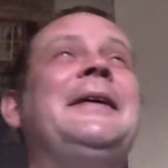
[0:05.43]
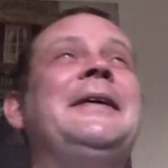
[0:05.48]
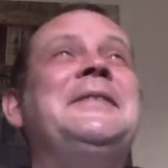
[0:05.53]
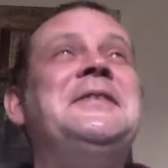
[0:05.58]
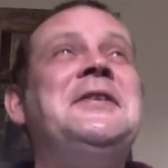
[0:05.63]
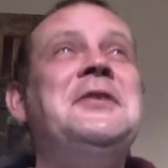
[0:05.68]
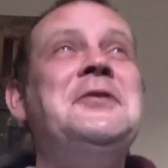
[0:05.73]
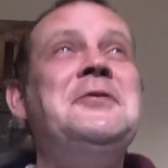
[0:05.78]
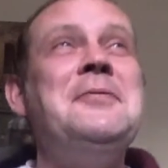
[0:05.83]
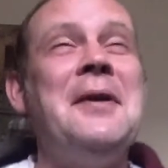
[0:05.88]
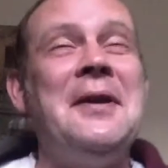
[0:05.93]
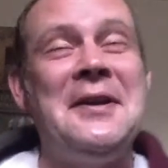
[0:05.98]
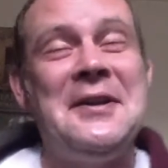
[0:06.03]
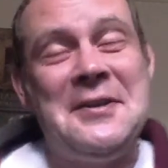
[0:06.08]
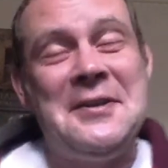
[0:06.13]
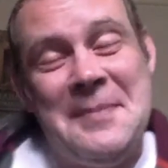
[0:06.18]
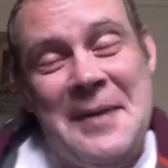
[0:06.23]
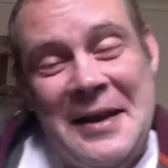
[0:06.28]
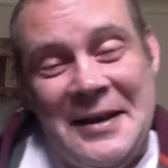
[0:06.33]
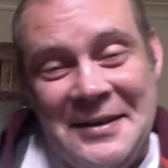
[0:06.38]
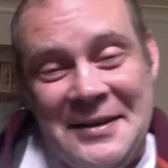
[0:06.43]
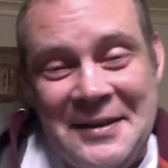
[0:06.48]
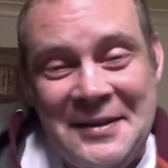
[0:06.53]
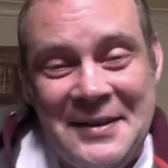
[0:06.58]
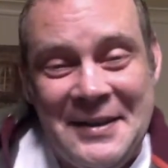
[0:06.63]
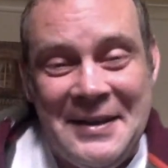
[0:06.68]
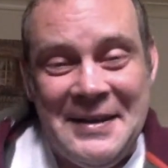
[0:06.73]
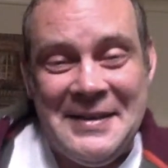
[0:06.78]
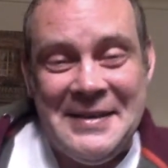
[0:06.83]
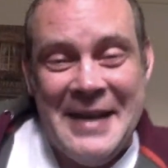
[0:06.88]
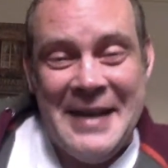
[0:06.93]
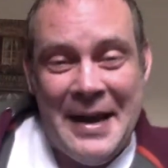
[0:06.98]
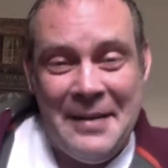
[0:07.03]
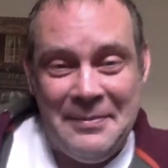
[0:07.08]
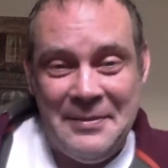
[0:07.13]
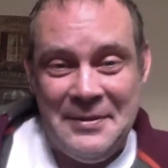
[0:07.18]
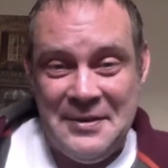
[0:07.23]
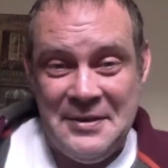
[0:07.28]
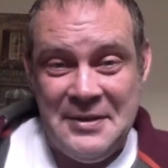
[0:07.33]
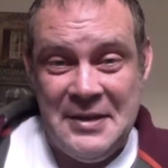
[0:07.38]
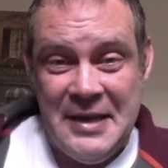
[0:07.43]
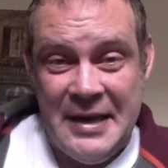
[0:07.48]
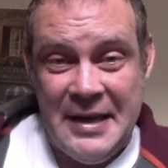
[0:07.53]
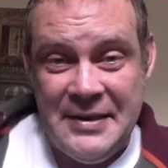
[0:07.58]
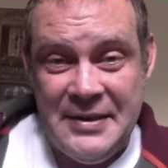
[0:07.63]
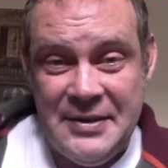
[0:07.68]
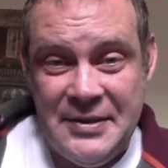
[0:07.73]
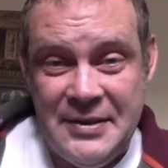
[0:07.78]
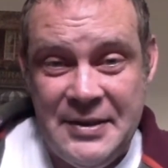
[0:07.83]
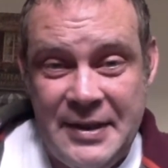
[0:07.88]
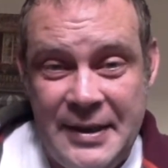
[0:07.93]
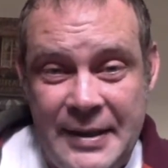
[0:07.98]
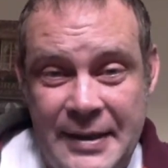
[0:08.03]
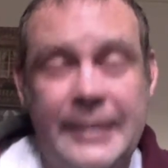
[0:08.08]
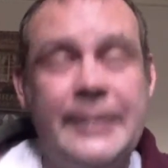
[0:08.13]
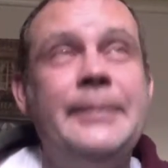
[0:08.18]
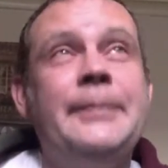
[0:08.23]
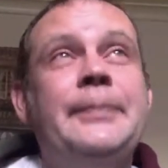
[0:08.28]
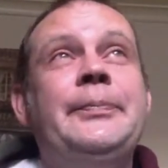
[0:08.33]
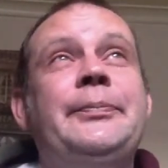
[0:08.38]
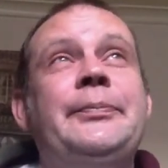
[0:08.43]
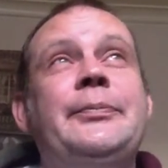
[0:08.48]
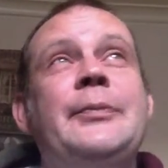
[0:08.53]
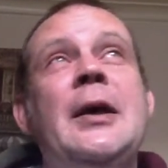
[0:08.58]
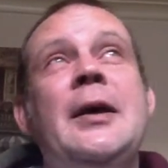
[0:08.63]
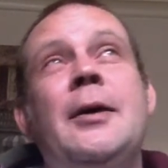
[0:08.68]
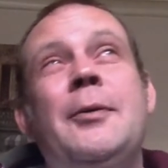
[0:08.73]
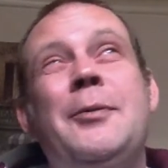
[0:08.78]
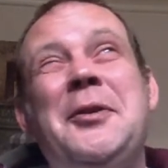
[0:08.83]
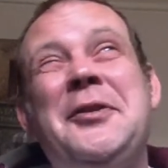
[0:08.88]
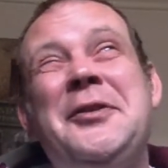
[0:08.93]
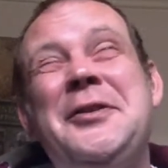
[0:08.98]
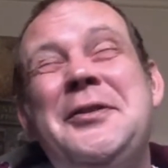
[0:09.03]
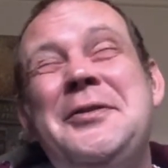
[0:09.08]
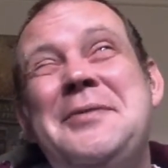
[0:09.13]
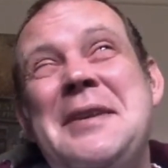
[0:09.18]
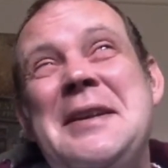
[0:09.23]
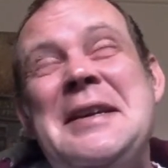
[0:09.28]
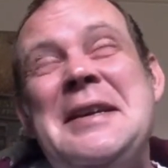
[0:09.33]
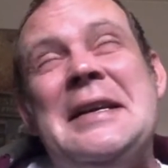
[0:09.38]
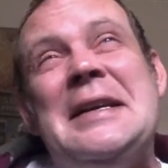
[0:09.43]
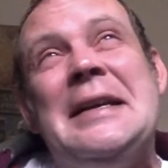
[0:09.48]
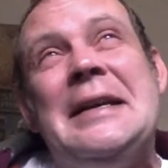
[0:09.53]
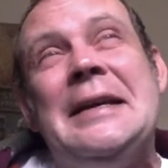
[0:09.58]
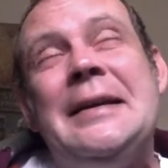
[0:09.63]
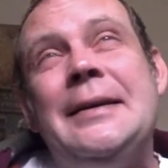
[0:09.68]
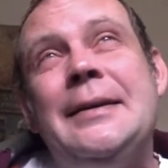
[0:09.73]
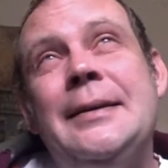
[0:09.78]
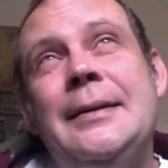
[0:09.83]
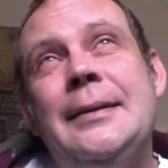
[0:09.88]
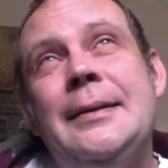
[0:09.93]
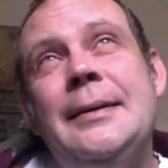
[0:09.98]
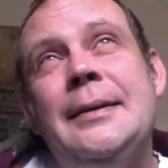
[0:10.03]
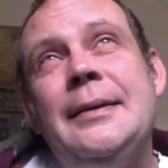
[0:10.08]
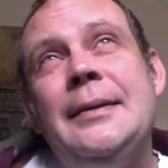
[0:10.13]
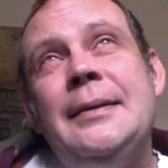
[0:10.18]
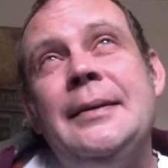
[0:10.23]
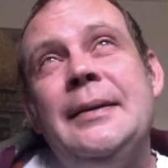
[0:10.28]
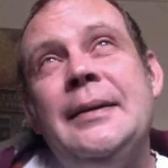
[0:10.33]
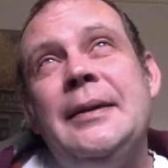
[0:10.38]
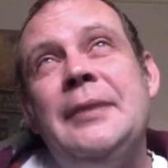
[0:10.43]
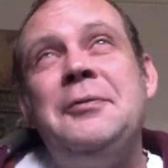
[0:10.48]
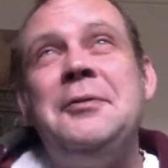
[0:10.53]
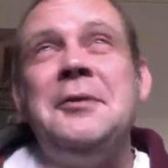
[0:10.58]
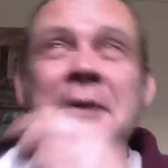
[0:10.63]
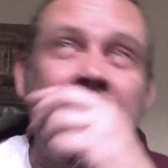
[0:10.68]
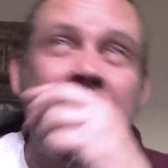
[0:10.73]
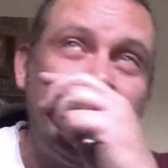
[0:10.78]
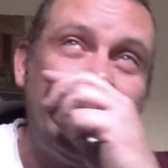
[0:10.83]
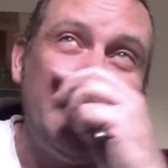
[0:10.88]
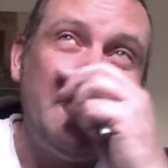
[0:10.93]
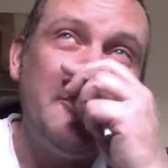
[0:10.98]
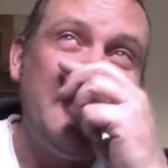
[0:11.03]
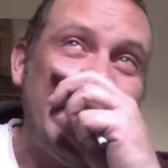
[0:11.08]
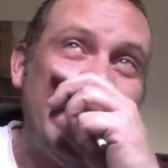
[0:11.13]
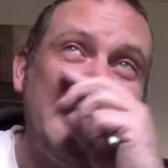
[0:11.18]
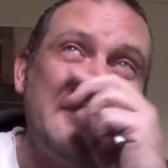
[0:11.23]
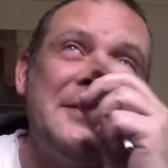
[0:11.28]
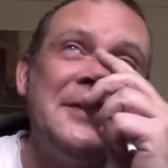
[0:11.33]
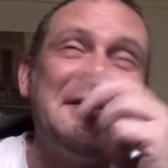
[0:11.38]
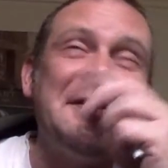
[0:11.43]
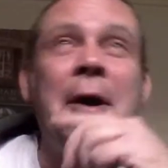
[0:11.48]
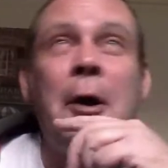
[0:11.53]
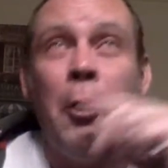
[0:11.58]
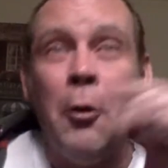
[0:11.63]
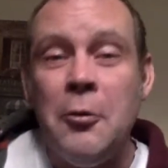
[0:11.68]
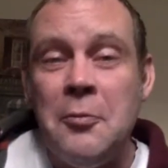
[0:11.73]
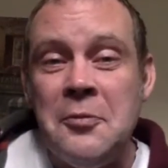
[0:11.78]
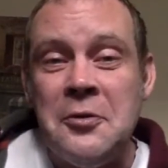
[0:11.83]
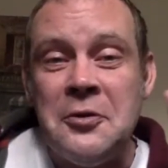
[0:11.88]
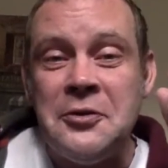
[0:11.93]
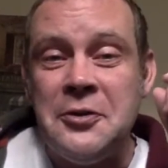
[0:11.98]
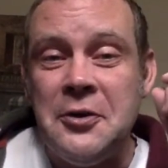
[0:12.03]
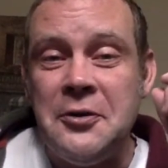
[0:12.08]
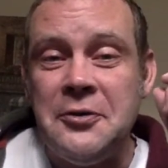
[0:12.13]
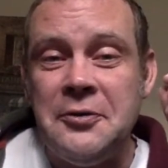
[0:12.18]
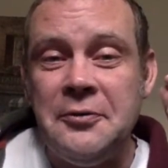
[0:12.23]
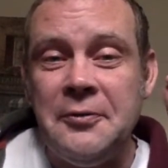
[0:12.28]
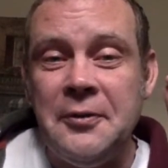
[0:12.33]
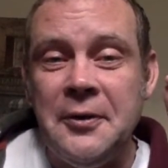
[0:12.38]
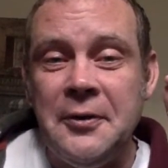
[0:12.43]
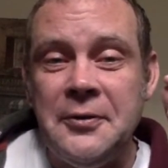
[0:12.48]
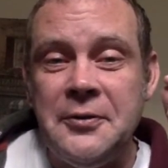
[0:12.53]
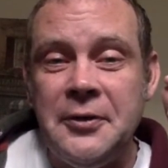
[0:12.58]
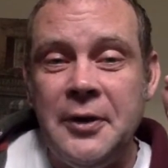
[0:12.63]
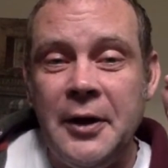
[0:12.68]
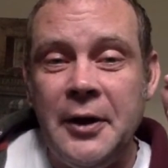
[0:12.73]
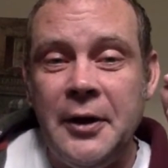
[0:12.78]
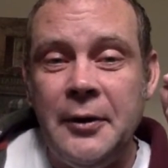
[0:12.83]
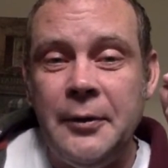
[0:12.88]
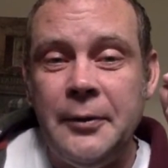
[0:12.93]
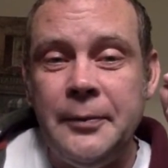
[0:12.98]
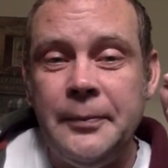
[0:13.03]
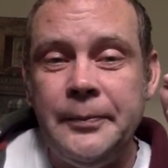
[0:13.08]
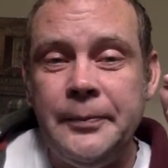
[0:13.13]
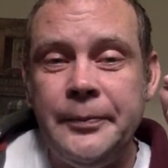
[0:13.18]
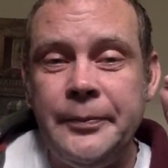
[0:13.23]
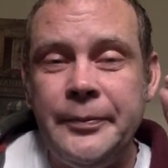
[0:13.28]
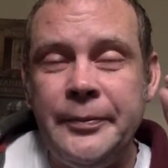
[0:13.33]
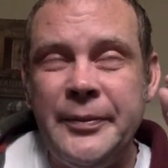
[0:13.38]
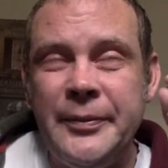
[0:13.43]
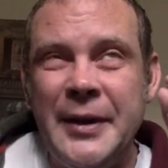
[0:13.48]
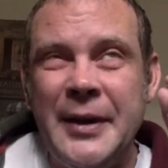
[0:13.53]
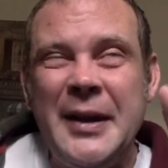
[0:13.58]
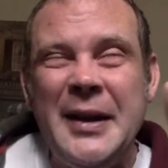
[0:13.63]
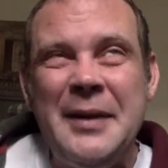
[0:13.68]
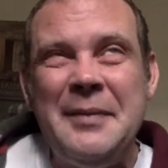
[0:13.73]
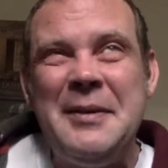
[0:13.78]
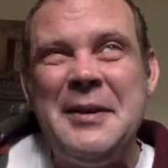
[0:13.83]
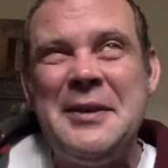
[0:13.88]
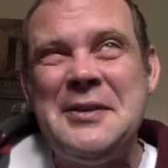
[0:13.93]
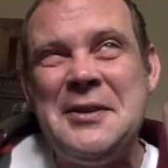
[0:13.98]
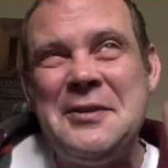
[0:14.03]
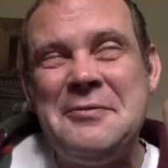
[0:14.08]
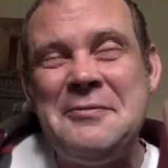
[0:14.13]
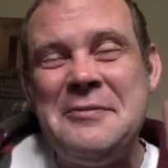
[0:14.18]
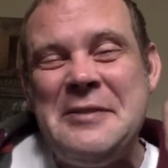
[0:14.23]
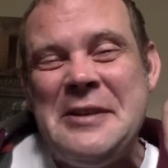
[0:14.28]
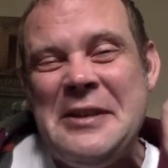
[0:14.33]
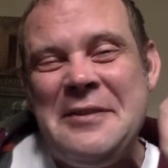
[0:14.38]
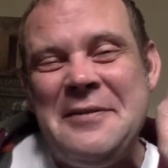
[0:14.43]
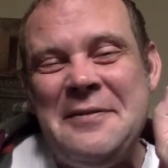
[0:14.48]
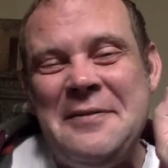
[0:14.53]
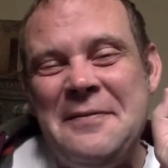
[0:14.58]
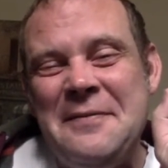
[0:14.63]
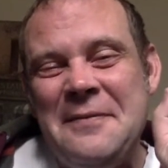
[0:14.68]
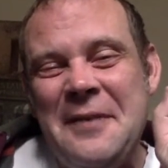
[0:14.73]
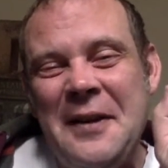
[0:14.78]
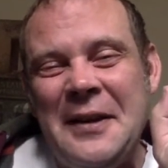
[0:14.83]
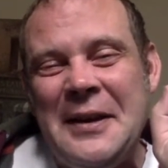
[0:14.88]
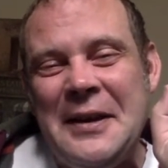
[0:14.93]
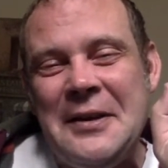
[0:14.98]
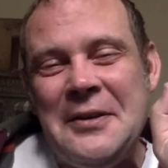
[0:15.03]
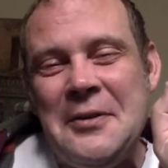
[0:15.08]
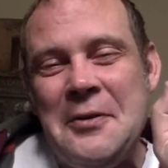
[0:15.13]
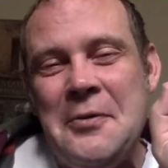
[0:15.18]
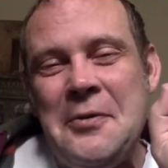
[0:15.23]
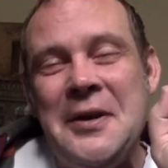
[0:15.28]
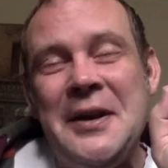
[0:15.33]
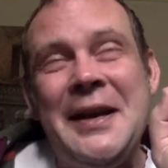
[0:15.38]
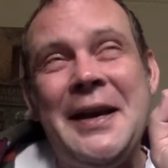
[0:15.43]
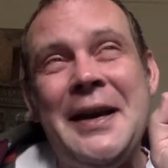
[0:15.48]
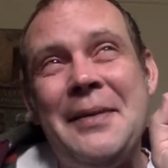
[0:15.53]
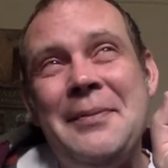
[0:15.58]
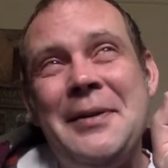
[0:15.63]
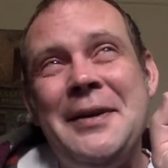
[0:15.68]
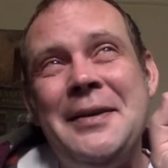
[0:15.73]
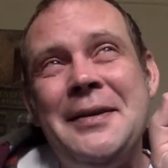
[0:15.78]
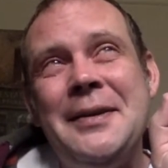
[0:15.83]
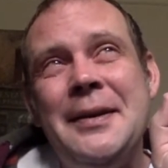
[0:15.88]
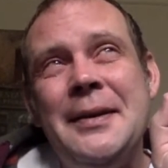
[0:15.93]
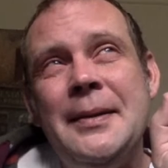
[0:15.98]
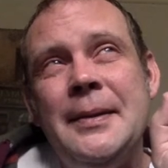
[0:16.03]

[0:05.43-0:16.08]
Two unexpected things happened yesterday. Well, three, if you count the fact that I almost got a fair trial. Because it's really fucking gnawing at me